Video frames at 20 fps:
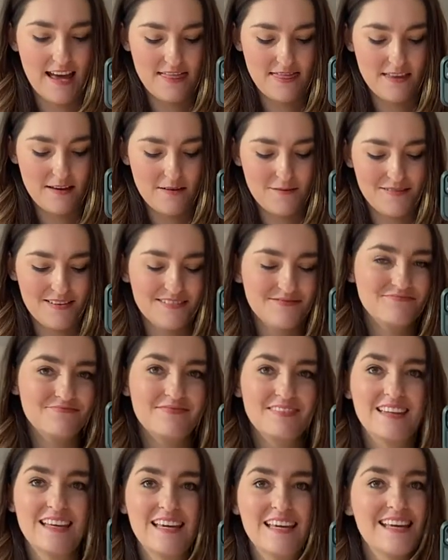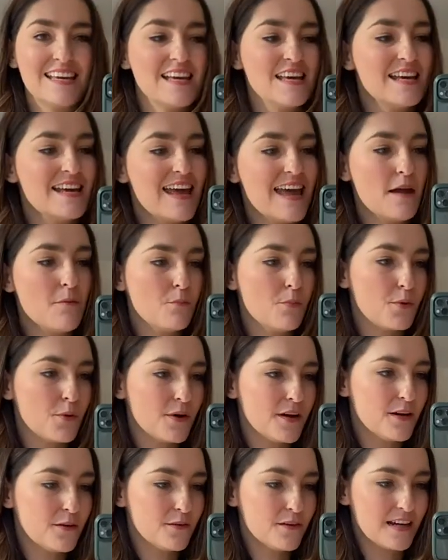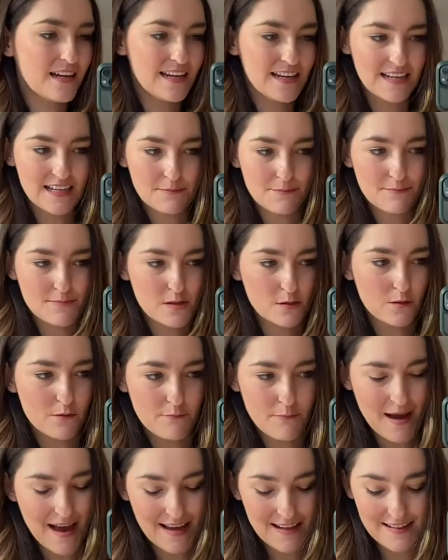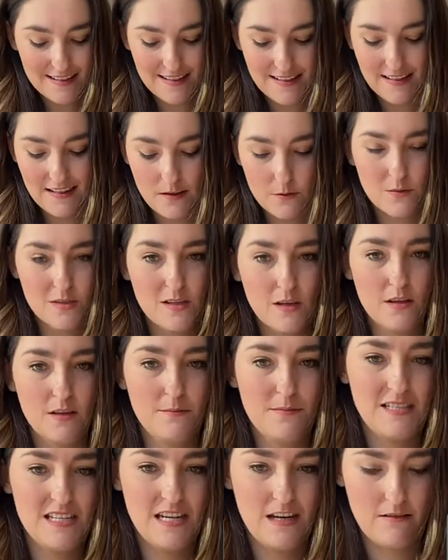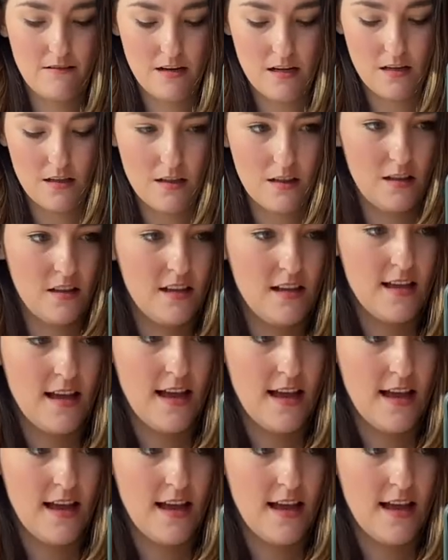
The embroidery sort of pattern that was on the material,